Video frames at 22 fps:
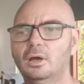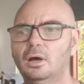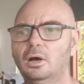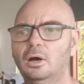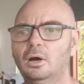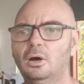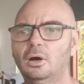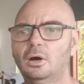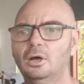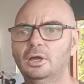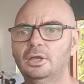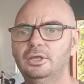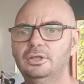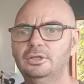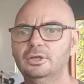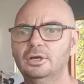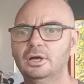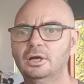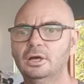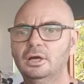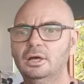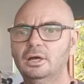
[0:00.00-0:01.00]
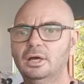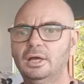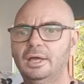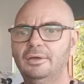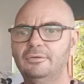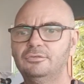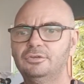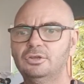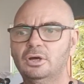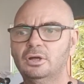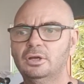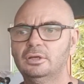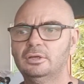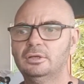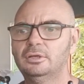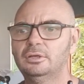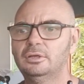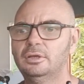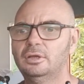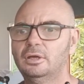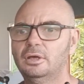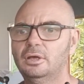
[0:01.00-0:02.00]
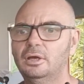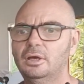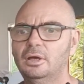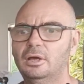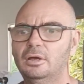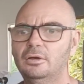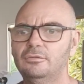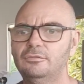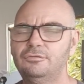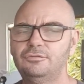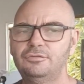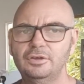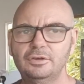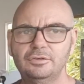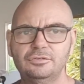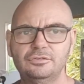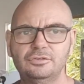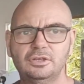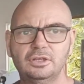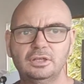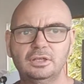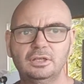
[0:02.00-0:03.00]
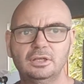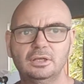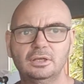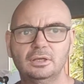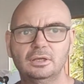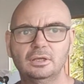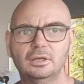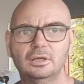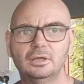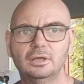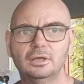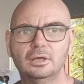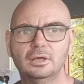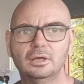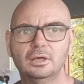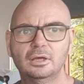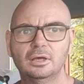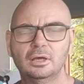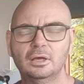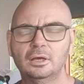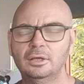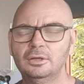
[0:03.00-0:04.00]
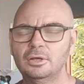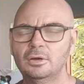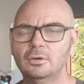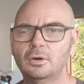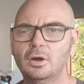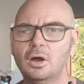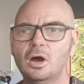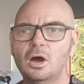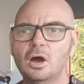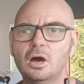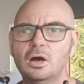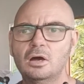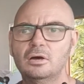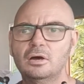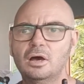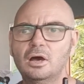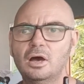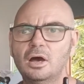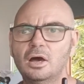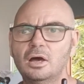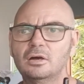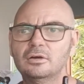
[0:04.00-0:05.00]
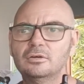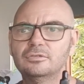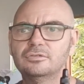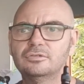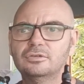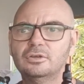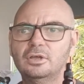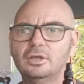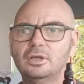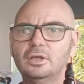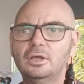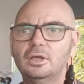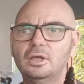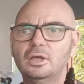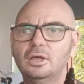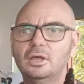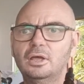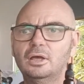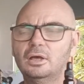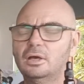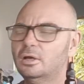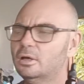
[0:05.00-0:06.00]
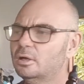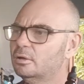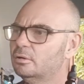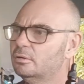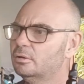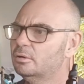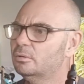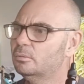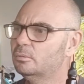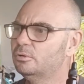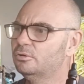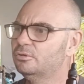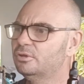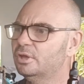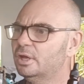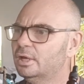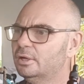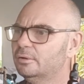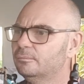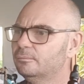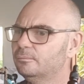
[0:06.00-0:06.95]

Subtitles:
I have done 50, a half, what is that?